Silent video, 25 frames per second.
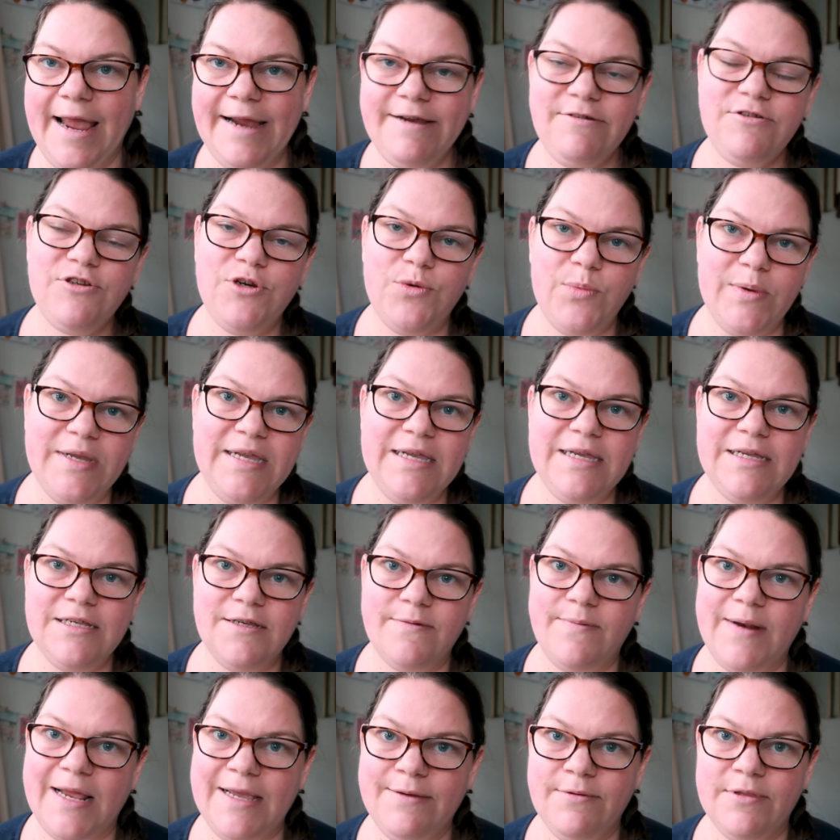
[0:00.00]
extra week
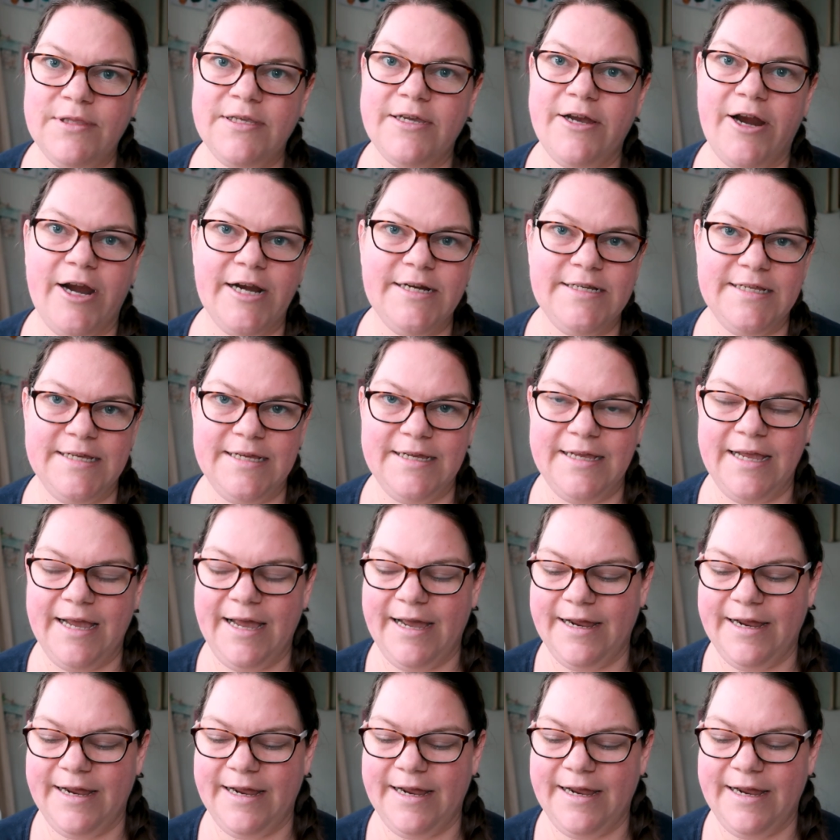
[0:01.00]
to play with Gertie